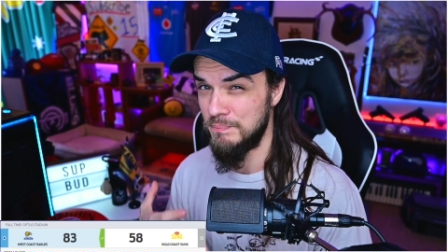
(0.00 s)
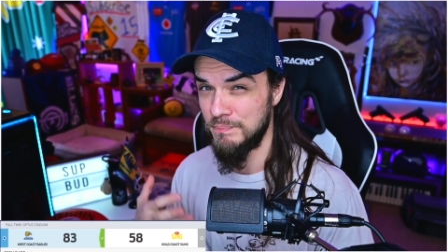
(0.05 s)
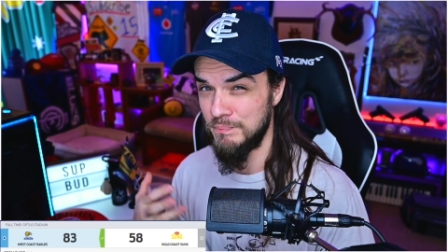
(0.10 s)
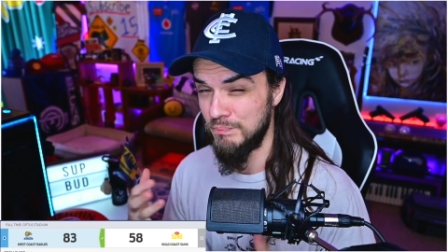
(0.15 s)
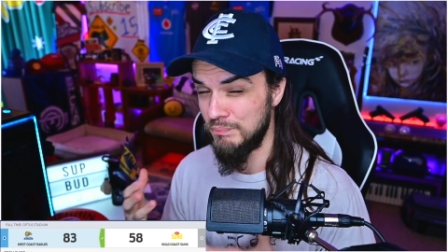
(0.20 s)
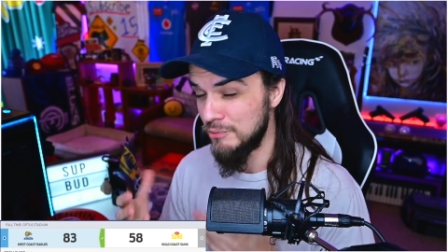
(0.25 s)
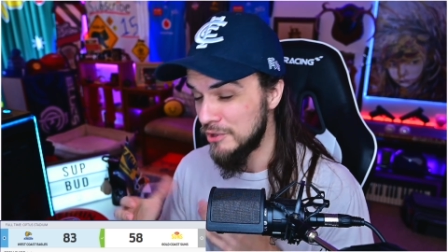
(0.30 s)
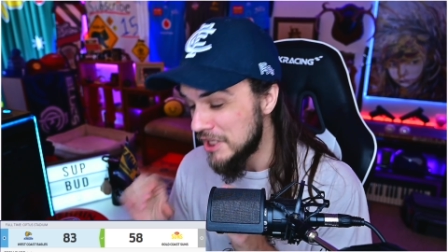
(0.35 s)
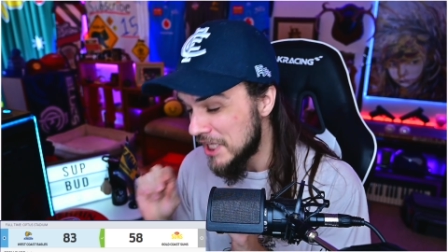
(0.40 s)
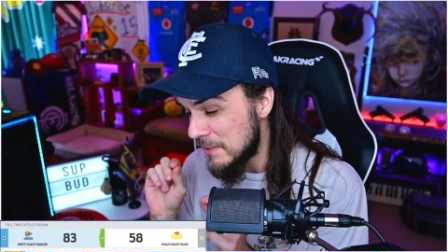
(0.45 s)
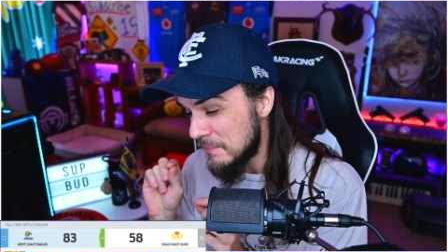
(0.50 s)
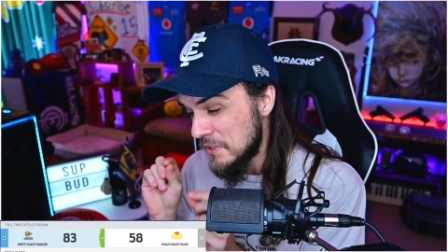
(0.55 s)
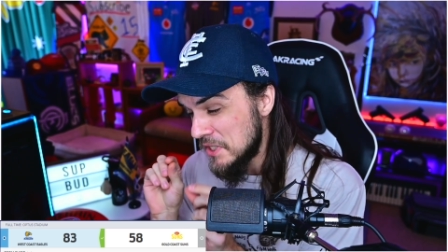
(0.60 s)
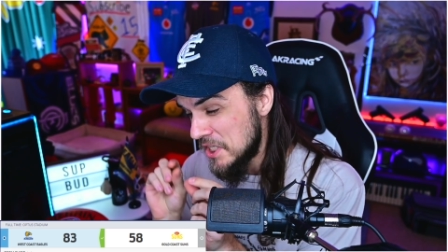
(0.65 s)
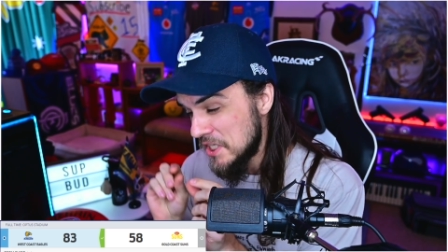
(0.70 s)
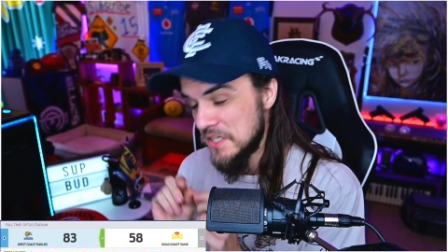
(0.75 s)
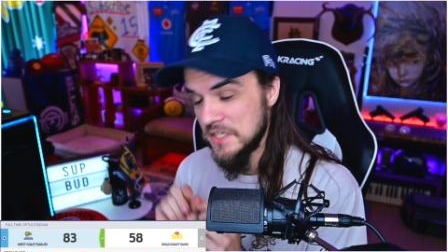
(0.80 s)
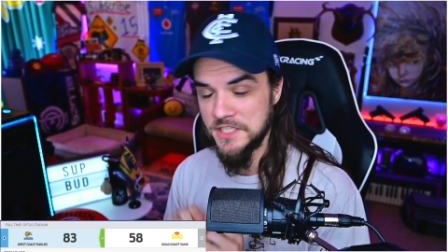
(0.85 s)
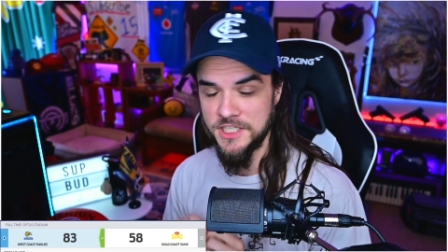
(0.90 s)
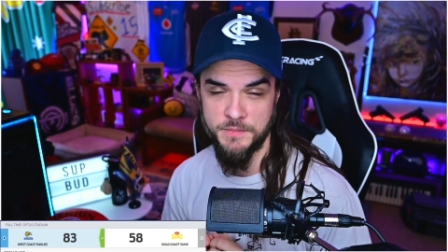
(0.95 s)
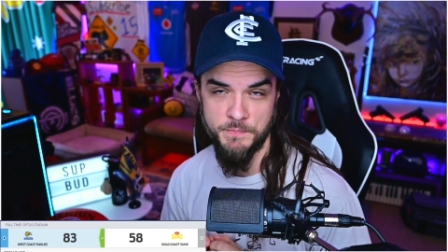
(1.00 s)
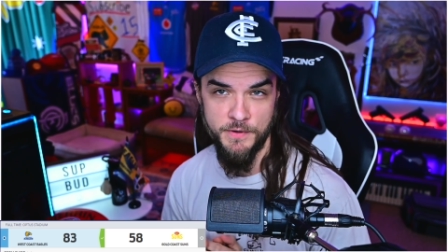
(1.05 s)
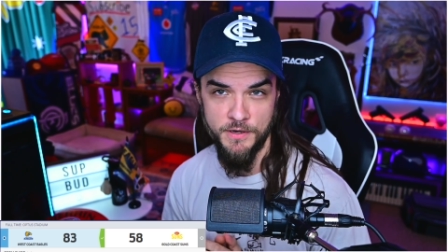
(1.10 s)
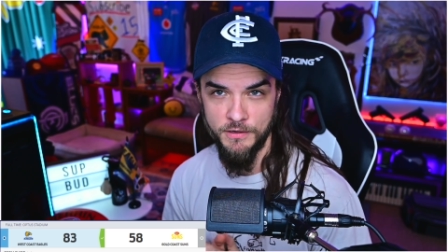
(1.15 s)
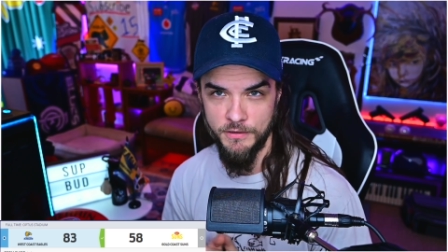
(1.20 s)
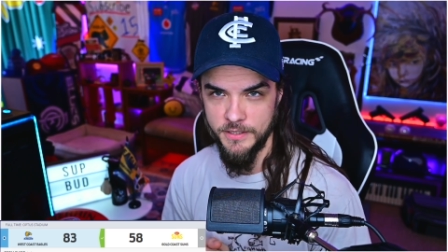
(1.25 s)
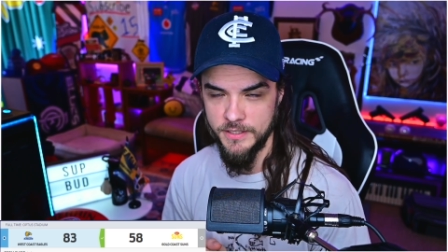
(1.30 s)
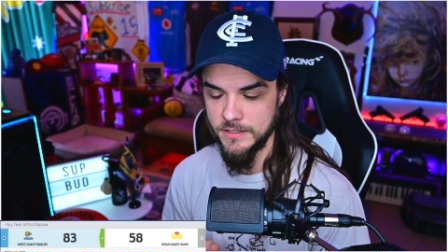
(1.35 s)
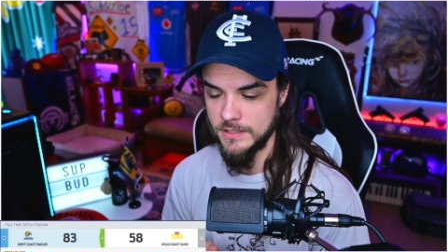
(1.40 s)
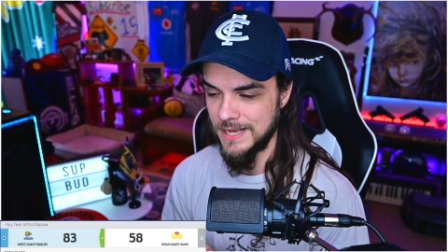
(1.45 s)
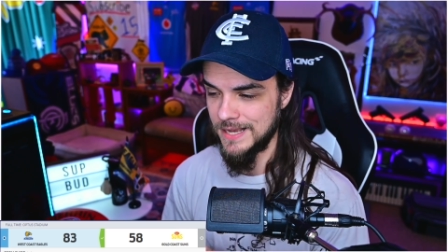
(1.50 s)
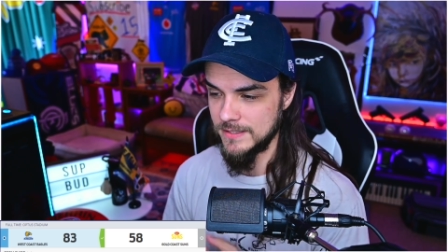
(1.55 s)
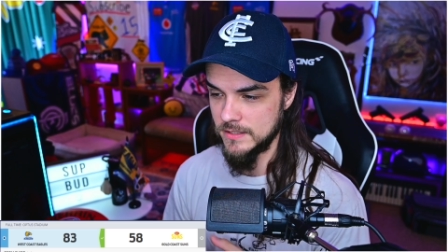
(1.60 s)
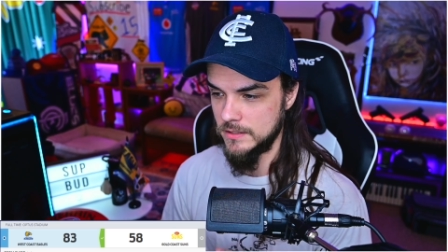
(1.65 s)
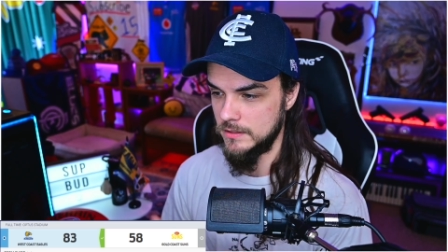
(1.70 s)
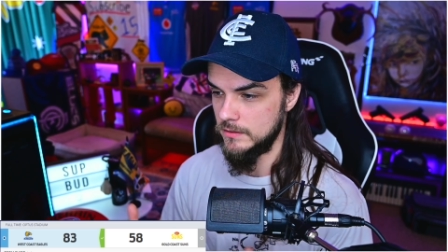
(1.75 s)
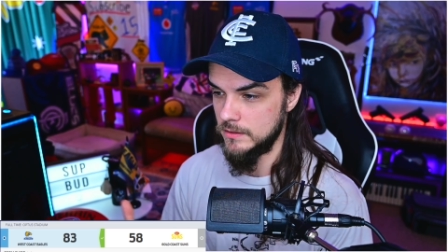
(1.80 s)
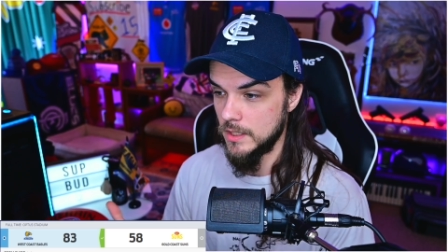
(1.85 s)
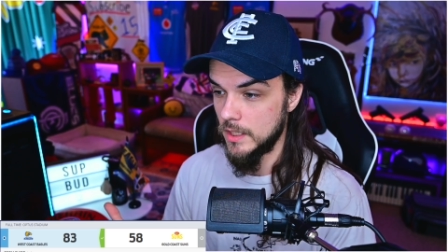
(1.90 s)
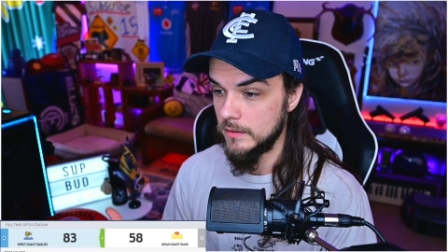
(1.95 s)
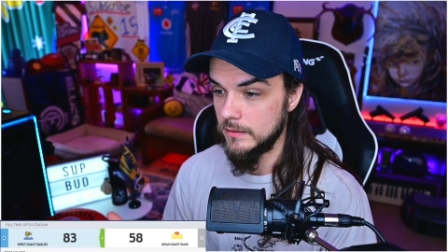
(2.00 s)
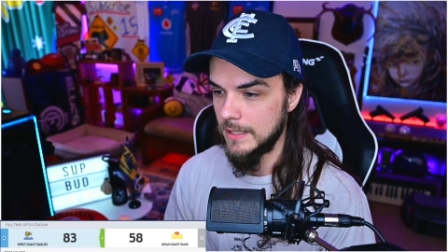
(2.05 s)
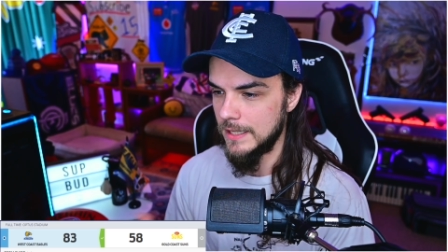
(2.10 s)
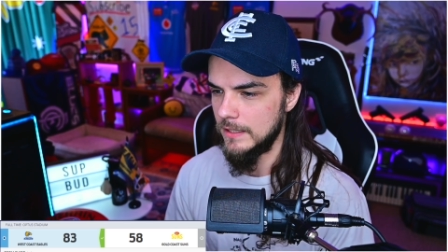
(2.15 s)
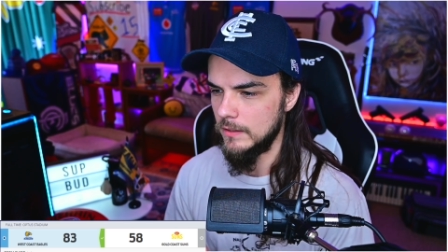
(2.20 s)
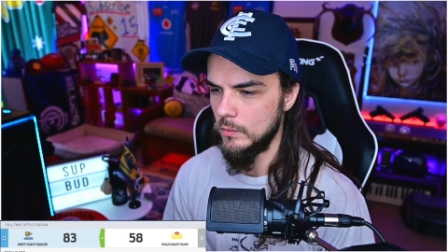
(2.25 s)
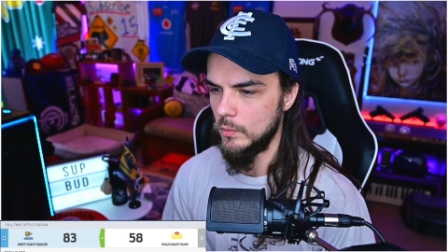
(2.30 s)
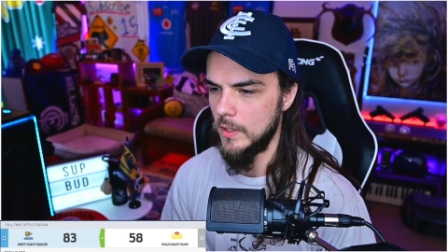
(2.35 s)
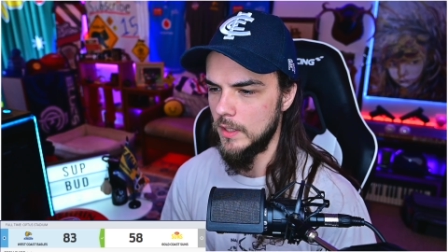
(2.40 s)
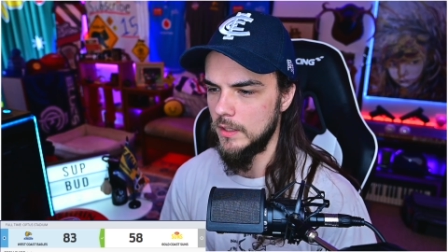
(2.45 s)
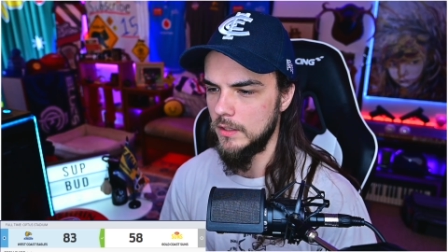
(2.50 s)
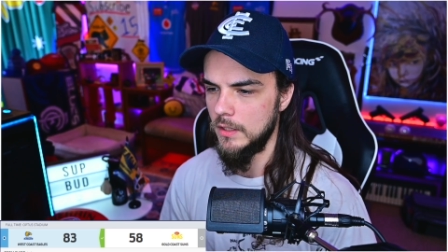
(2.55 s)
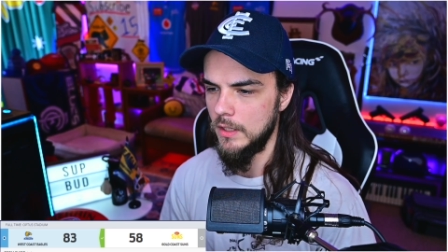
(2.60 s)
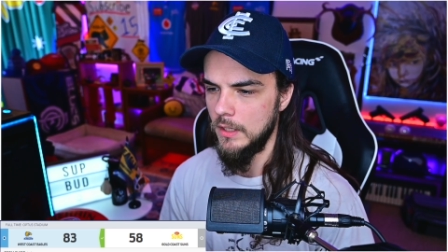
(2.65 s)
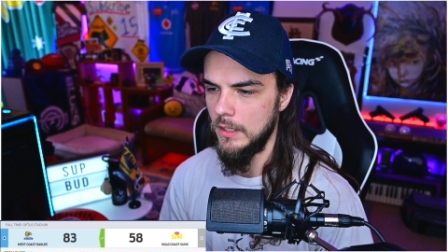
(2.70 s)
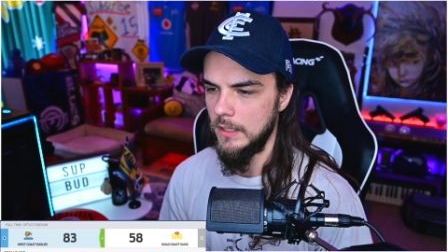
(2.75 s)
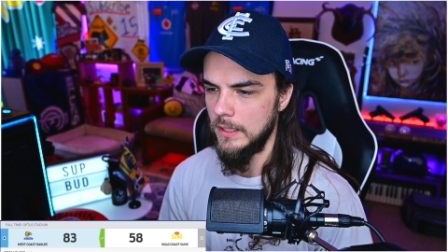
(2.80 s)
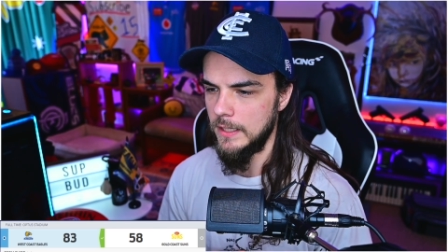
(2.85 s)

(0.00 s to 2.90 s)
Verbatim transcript: limited experience, hasn't done that well,